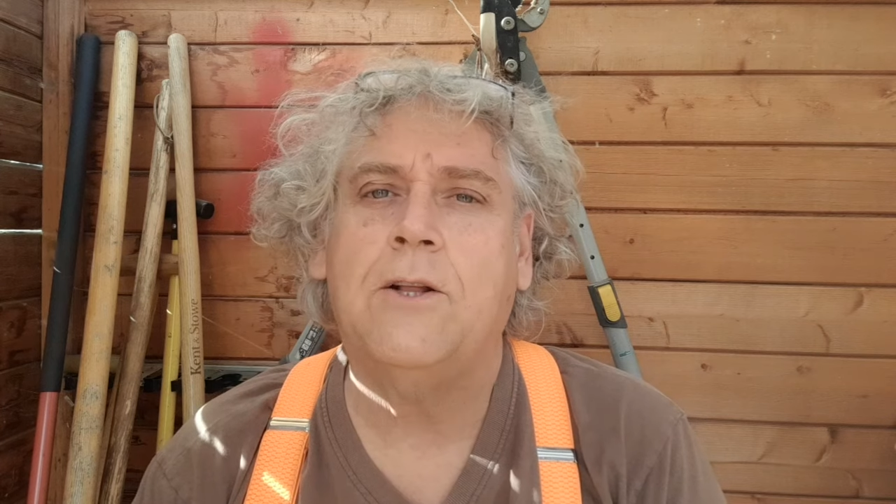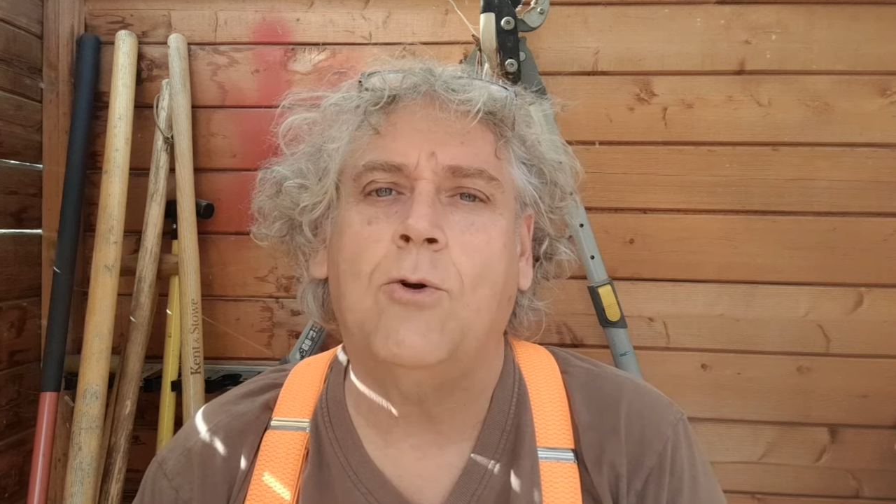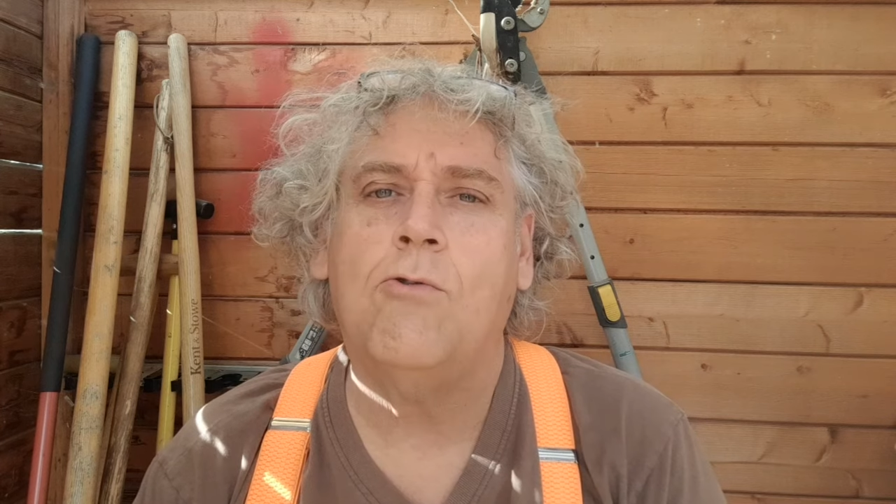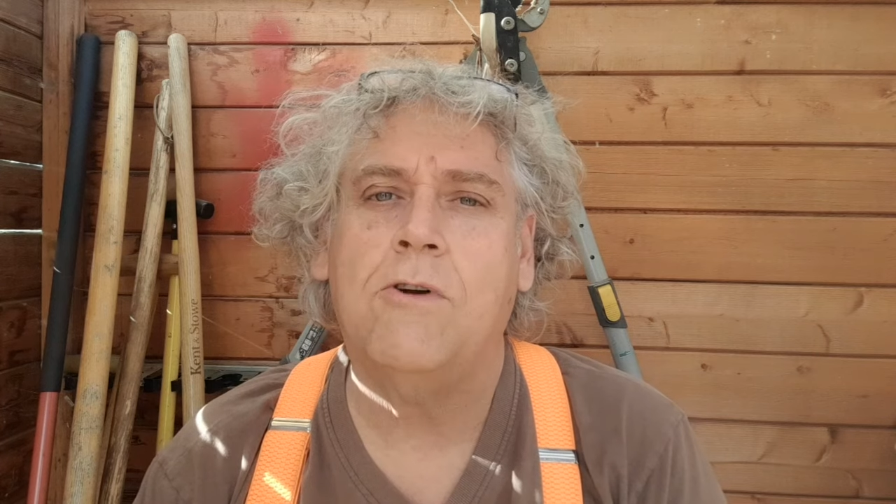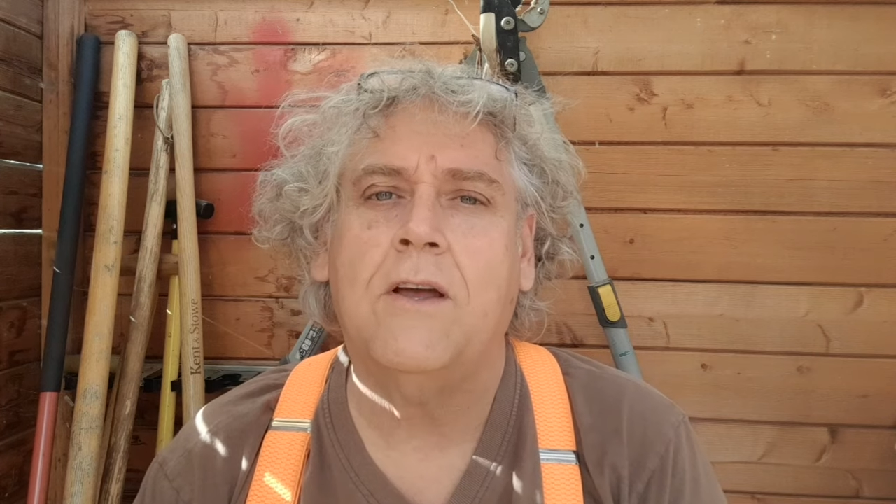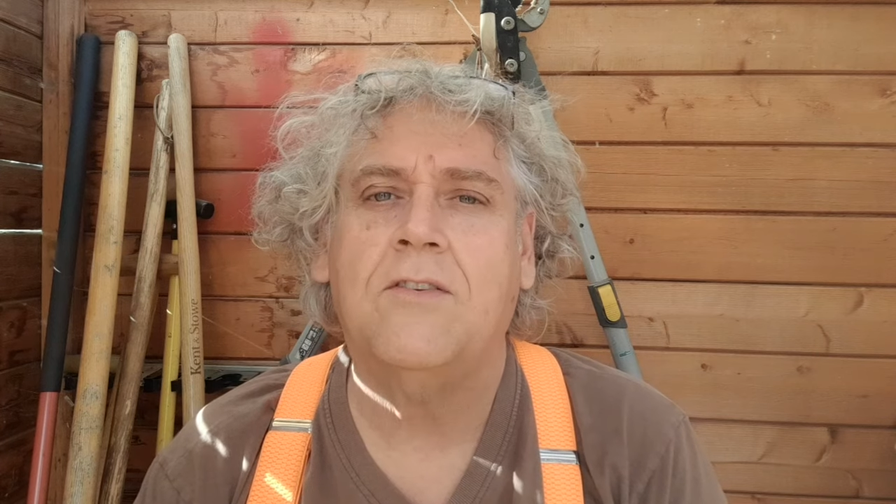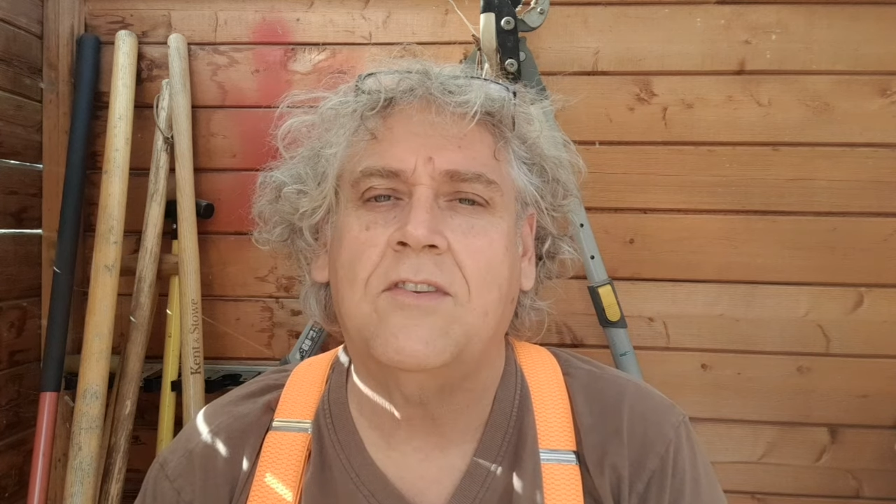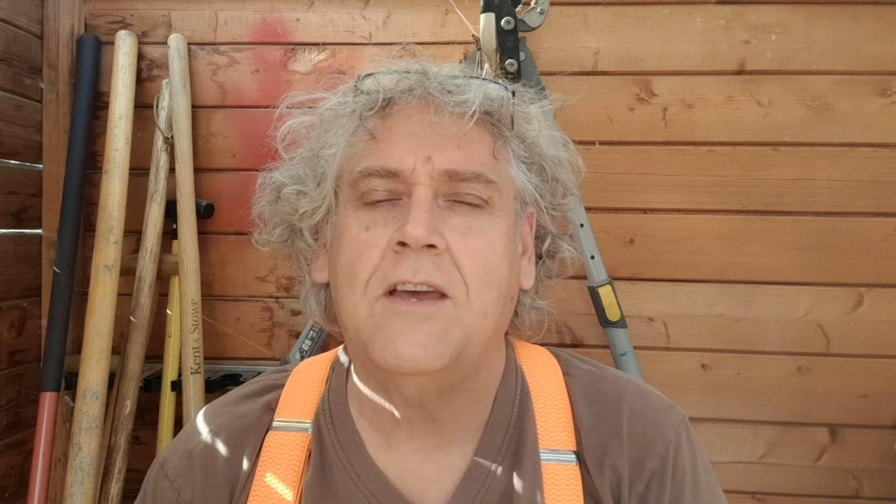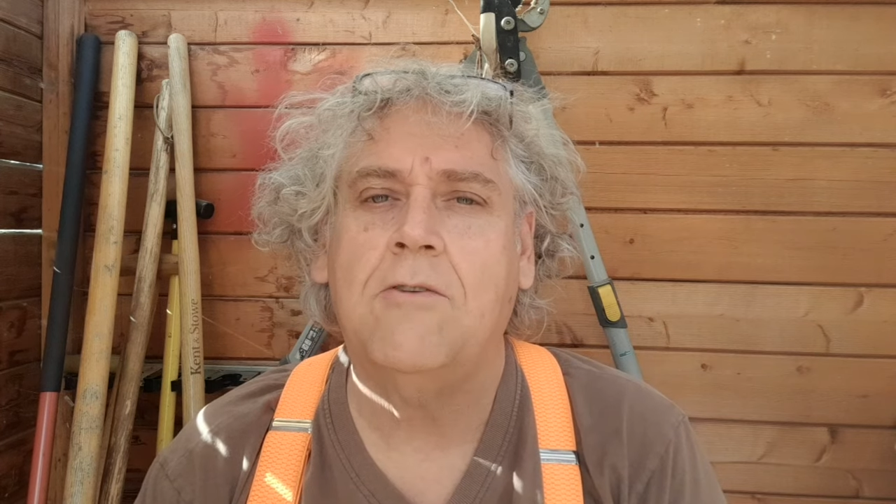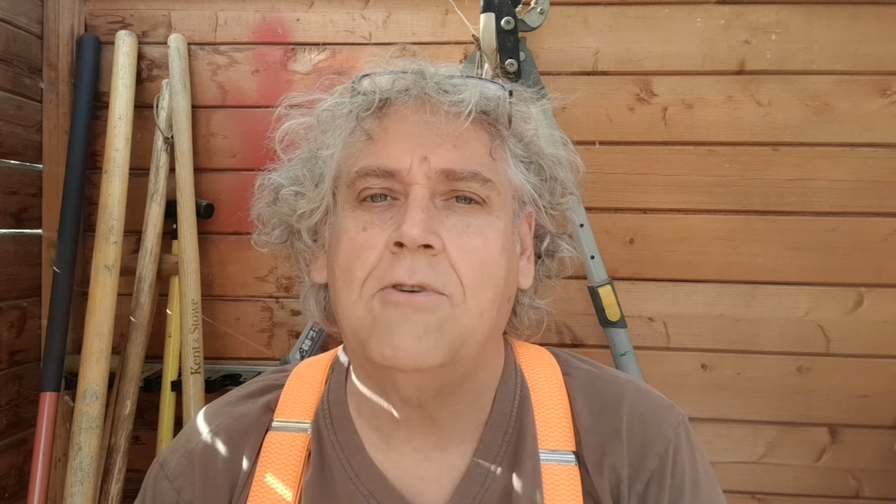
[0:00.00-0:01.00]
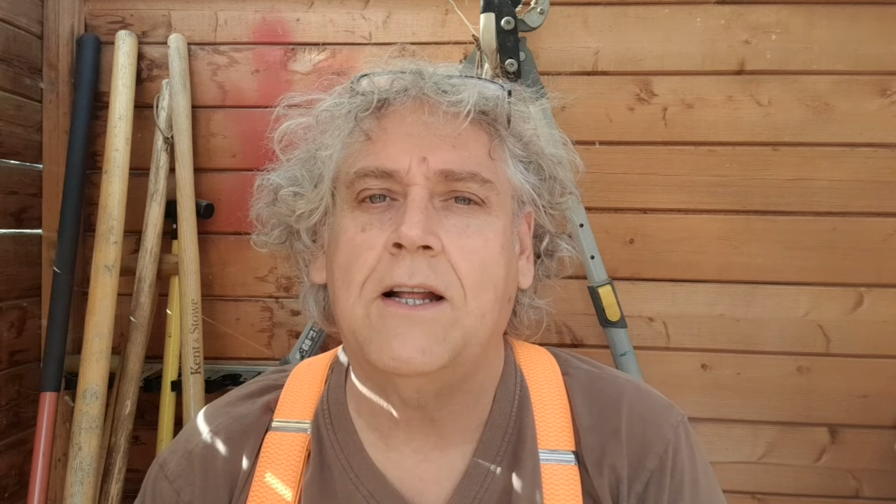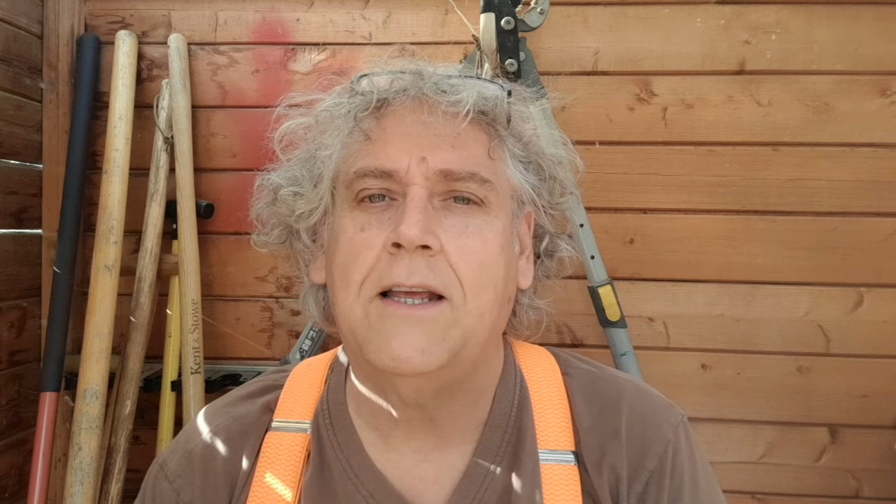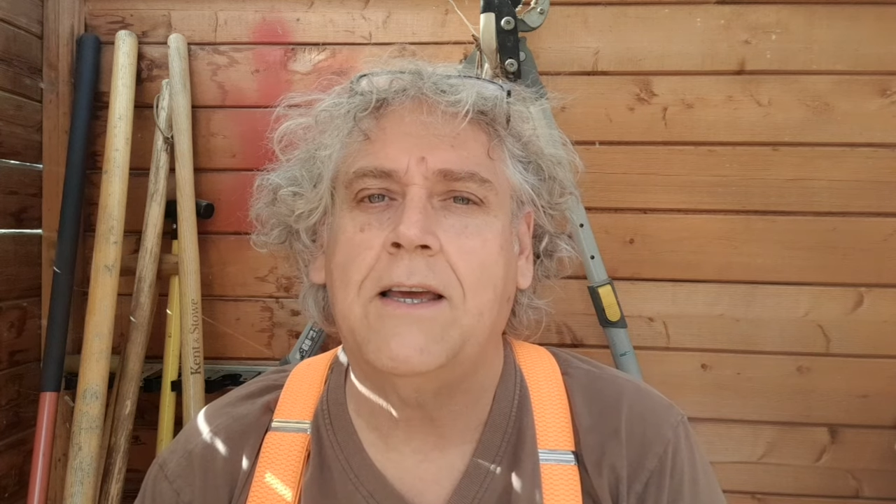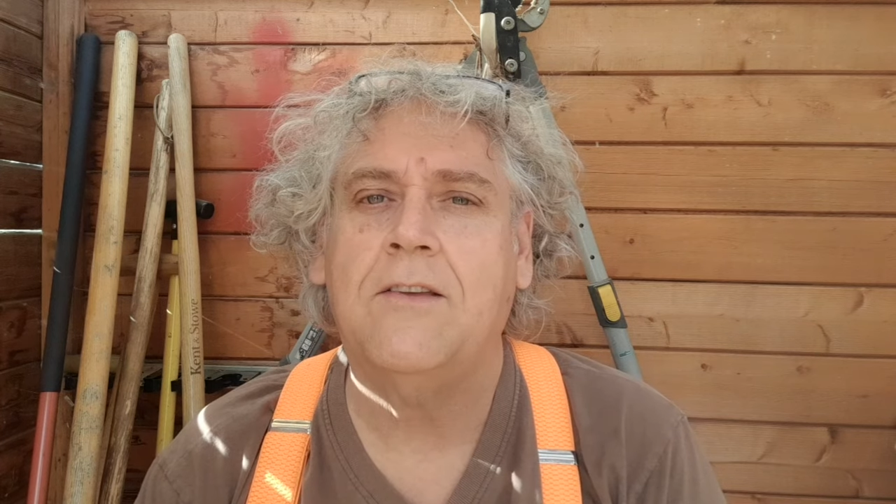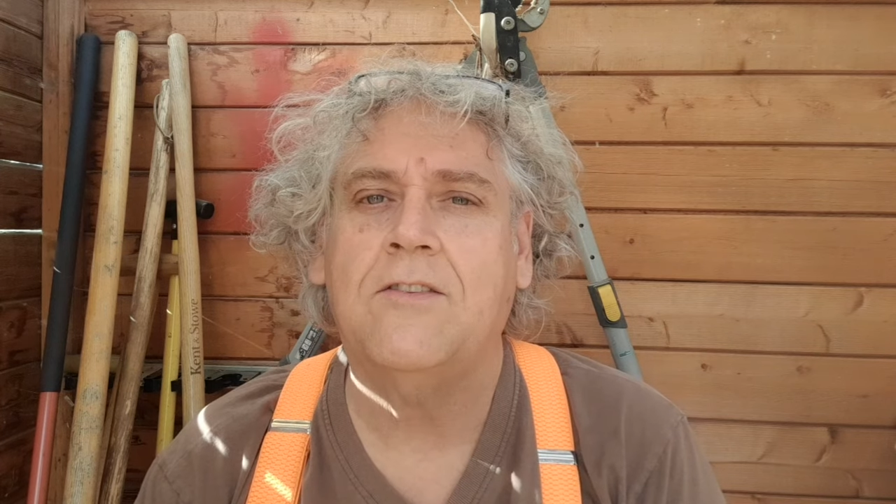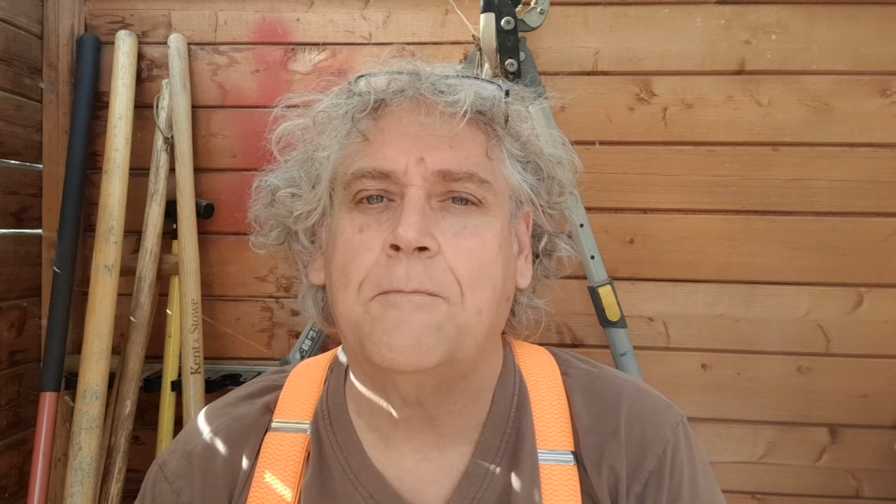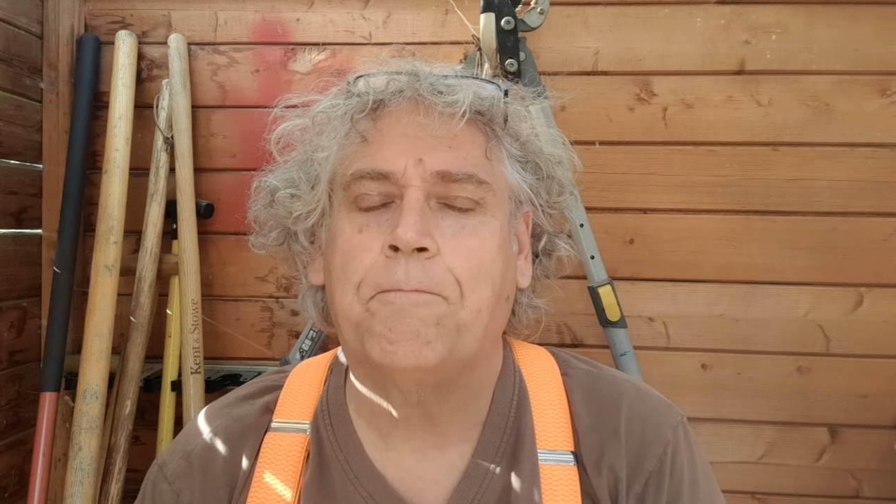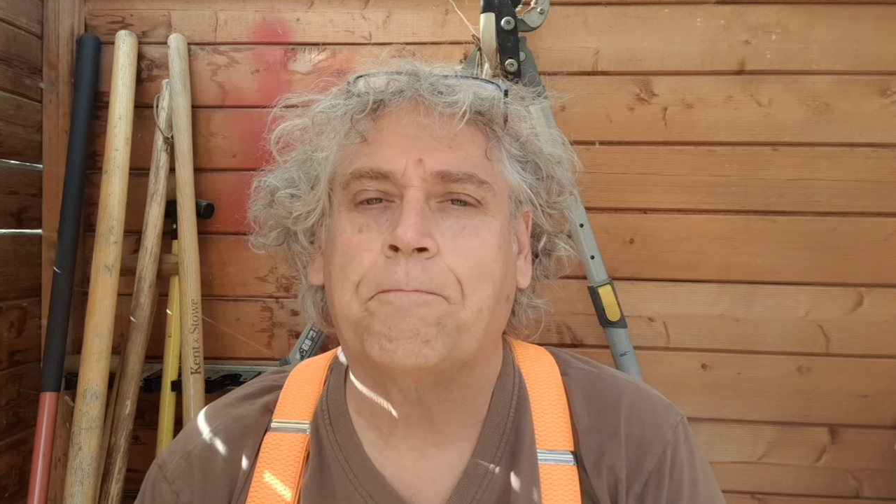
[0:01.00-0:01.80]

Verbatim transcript: glorious. It really is.